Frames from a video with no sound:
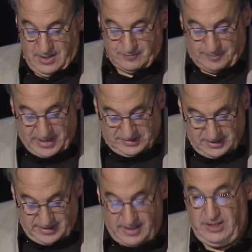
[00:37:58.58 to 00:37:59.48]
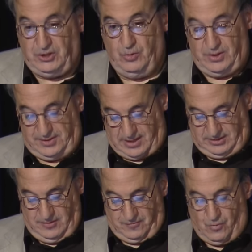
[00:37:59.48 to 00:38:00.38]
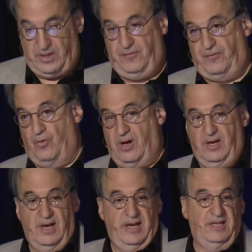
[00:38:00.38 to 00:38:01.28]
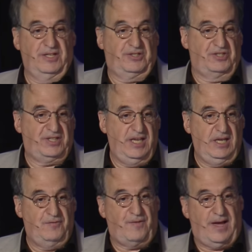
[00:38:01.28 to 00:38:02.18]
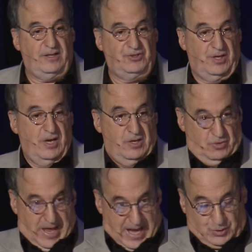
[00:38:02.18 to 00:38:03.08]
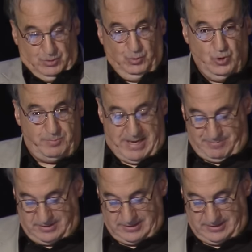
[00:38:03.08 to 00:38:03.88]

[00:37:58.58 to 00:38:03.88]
From 1882 to 1944, in the Tuskegee files, actual newspaper